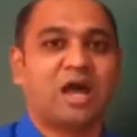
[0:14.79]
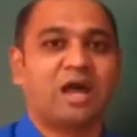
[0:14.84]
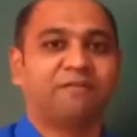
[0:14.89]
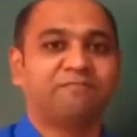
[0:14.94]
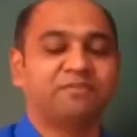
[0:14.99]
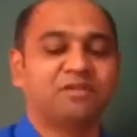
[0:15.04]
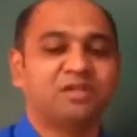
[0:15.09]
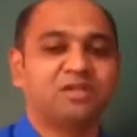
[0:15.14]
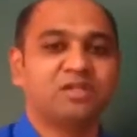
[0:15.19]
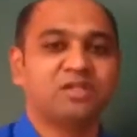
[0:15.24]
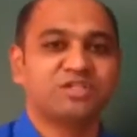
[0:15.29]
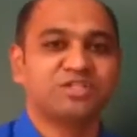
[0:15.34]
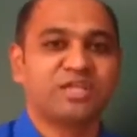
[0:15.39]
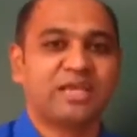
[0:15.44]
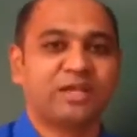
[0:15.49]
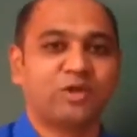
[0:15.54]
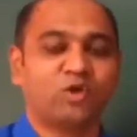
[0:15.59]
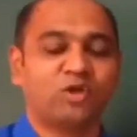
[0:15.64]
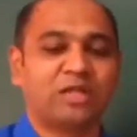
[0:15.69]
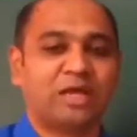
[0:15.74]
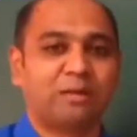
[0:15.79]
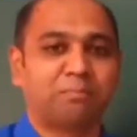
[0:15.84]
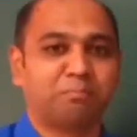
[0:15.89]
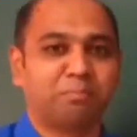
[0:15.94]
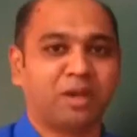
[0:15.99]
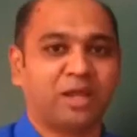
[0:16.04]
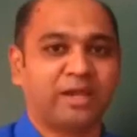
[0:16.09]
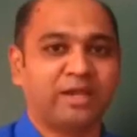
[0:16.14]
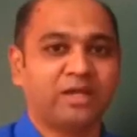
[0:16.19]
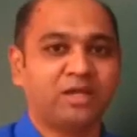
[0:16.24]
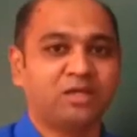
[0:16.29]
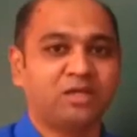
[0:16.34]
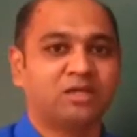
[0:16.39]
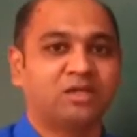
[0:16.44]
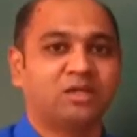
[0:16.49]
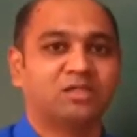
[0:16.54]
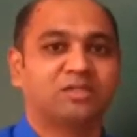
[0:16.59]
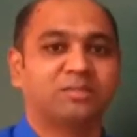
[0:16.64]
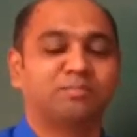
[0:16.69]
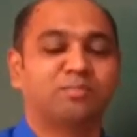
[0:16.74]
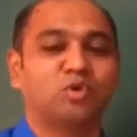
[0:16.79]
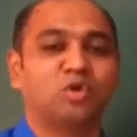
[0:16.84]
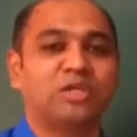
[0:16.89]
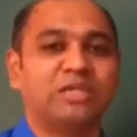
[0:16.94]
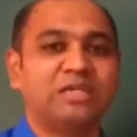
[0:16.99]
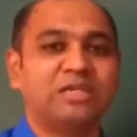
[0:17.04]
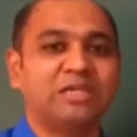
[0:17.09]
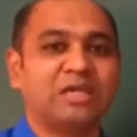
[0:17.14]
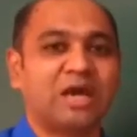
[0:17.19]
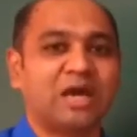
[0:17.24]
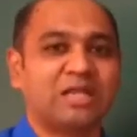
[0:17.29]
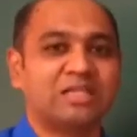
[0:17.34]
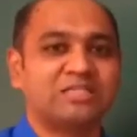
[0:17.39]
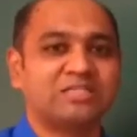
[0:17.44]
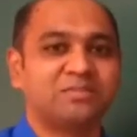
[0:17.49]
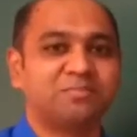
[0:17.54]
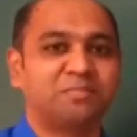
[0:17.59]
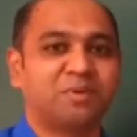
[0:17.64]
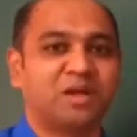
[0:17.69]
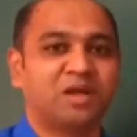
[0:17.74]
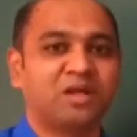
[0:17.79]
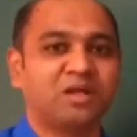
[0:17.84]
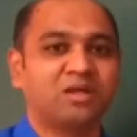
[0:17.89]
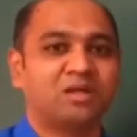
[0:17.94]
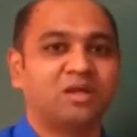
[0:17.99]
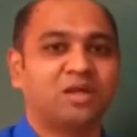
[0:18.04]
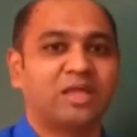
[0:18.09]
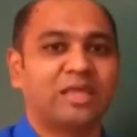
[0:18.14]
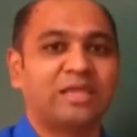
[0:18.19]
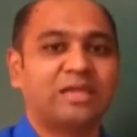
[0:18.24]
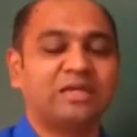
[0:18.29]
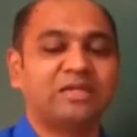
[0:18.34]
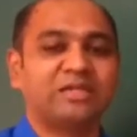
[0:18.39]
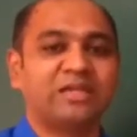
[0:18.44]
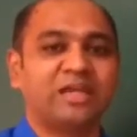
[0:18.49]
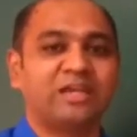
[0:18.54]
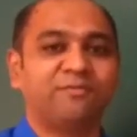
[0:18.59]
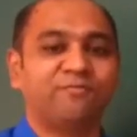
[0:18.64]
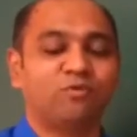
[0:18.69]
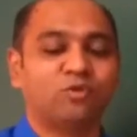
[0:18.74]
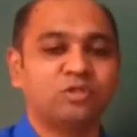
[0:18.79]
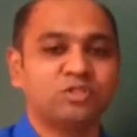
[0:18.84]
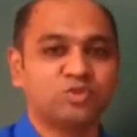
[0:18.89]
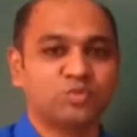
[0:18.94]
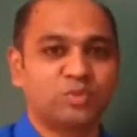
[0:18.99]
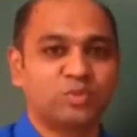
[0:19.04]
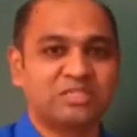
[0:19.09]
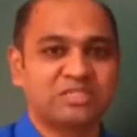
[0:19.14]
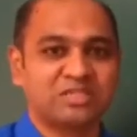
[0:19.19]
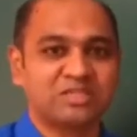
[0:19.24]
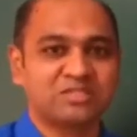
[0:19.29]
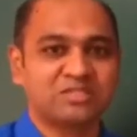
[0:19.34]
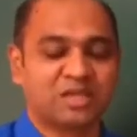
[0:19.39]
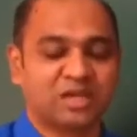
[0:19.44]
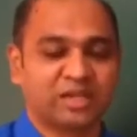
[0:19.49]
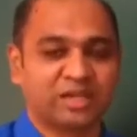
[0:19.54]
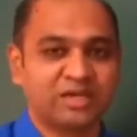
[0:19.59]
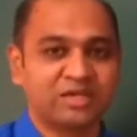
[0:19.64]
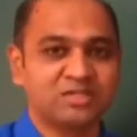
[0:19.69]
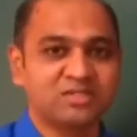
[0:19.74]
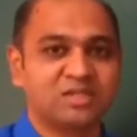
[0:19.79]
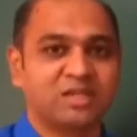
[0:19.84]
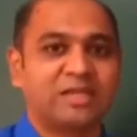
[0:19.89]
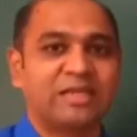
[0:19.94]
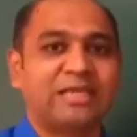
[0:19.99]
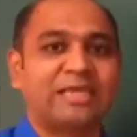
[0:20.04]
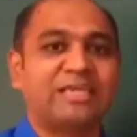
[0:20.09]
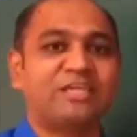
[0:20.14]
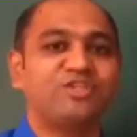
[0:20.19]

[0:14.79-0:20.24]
After Shannon applied the Boolean algebra in a telephone switching circuits,